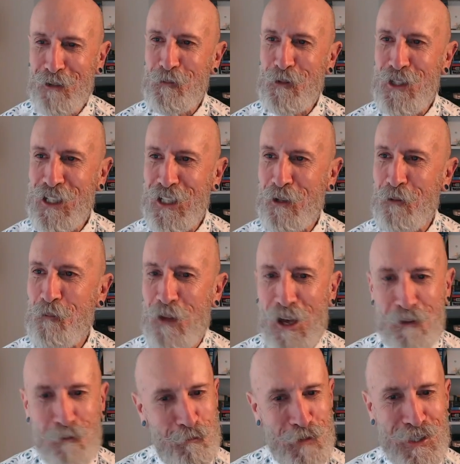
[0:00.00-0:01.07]
Michelle,
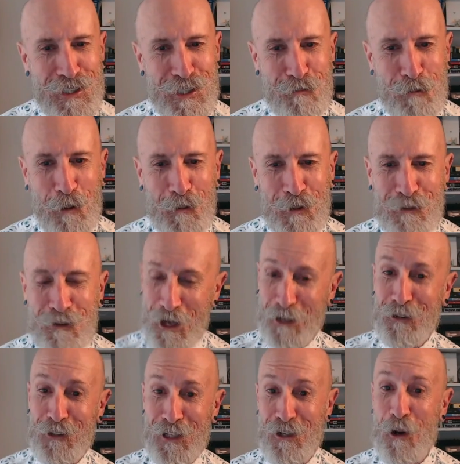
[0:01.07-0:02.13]
this is probably
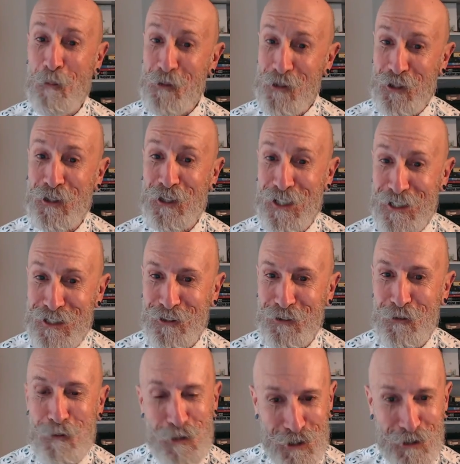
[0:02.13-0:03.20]
an opportunity
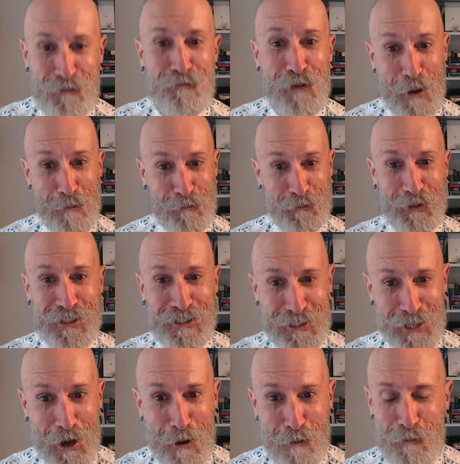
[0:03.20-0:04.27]
to wrap things
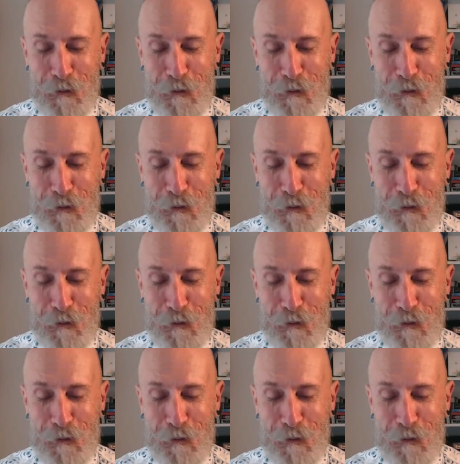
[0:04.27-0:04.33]
up.